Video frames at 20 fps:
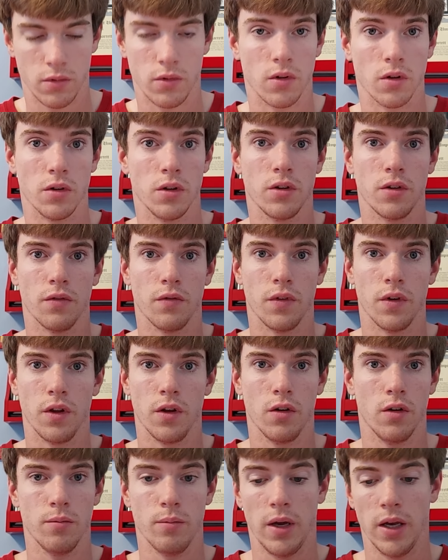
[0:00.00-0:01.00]
delete the
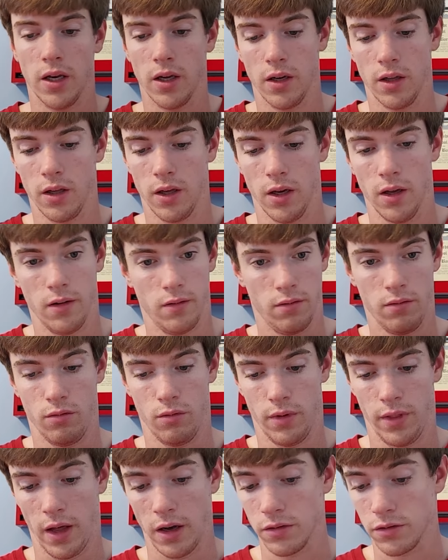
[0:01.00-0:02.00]
video and make it again
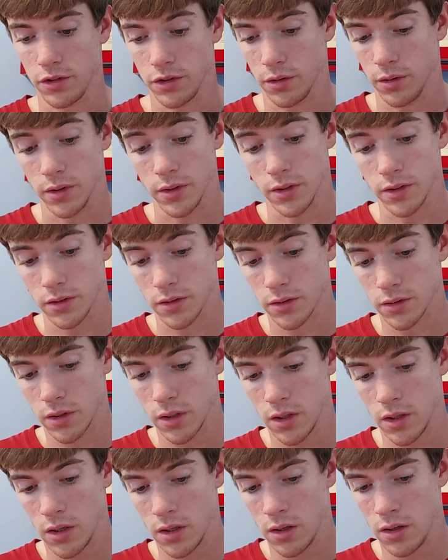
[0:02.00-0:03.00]
without showing this.
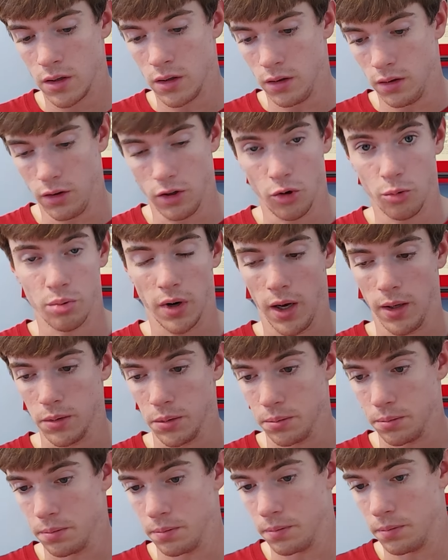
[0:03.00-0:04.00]
No
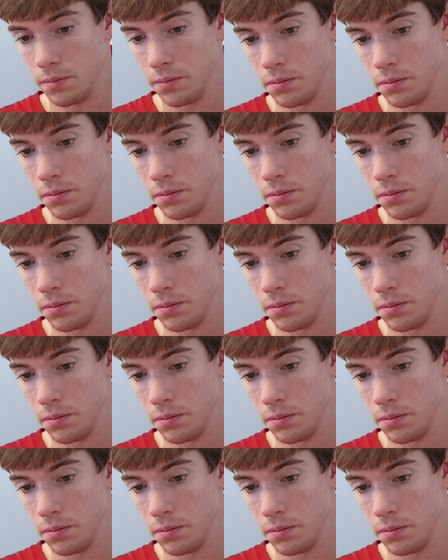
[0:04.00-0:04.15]
problem.